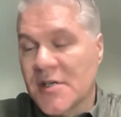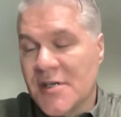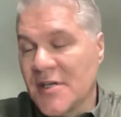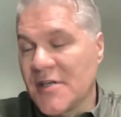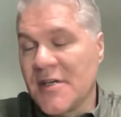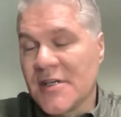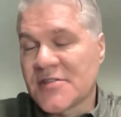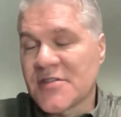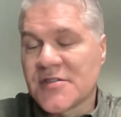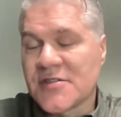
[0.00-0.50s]
It
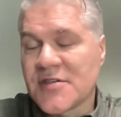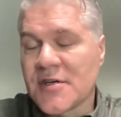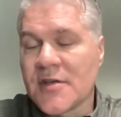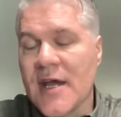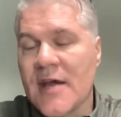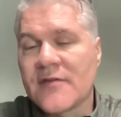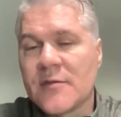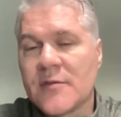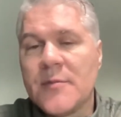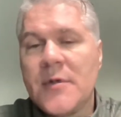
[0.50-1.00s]
doesn't necessarily
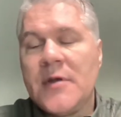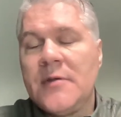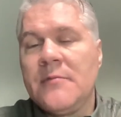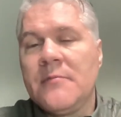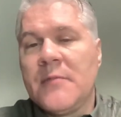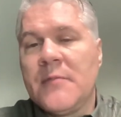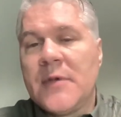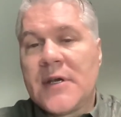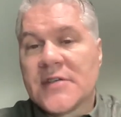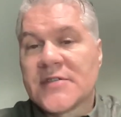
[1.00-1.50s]
have to be
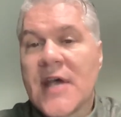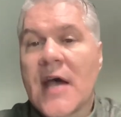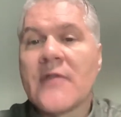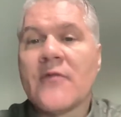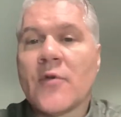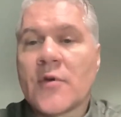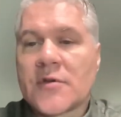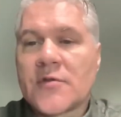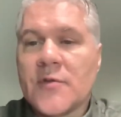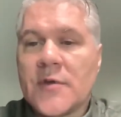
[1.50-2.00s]
because I've
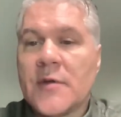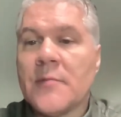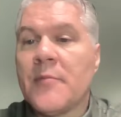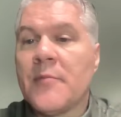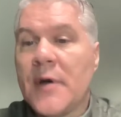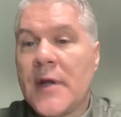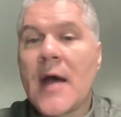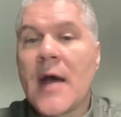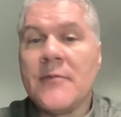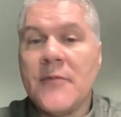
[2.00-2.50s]
worked with it,
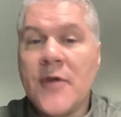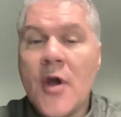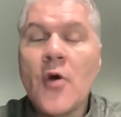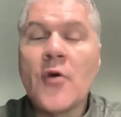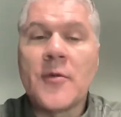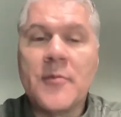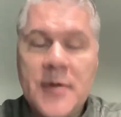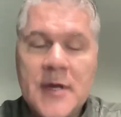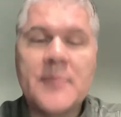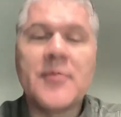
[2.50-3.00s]
but I know
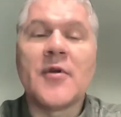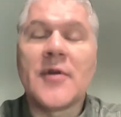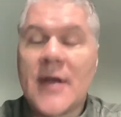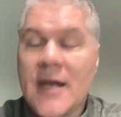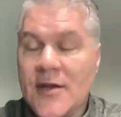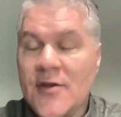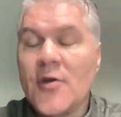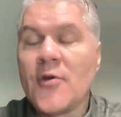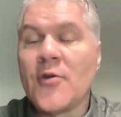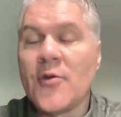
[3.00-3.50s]
the people
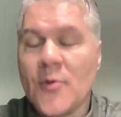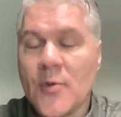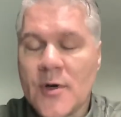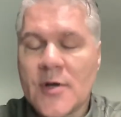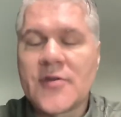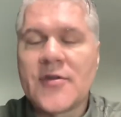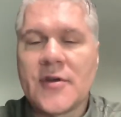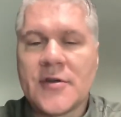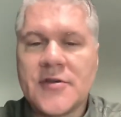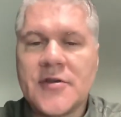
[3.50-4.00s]
and I know the
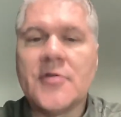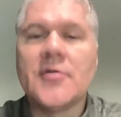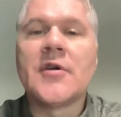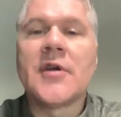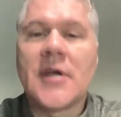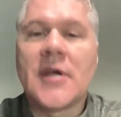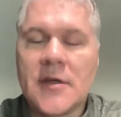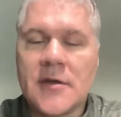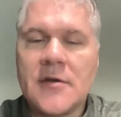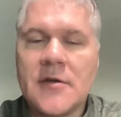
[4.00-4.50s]
work they're
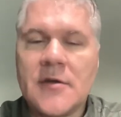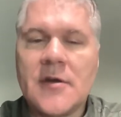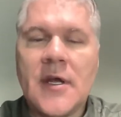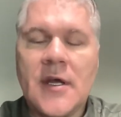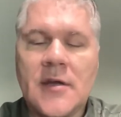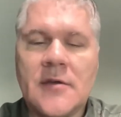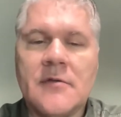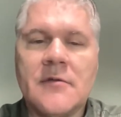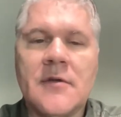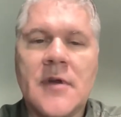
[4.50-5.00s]
doing,
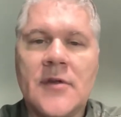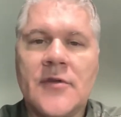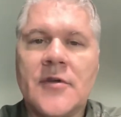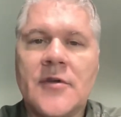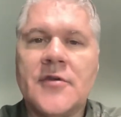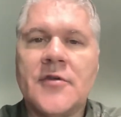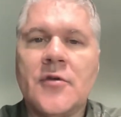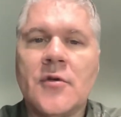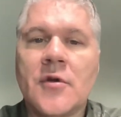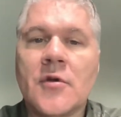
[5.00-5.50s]
and they're
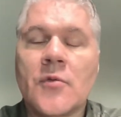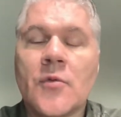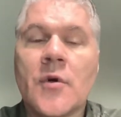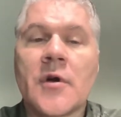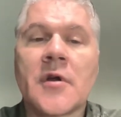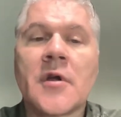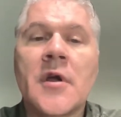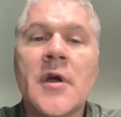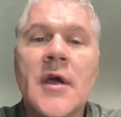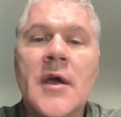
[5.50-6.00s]
doing good
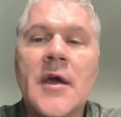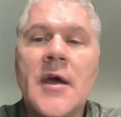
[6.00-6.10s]
work.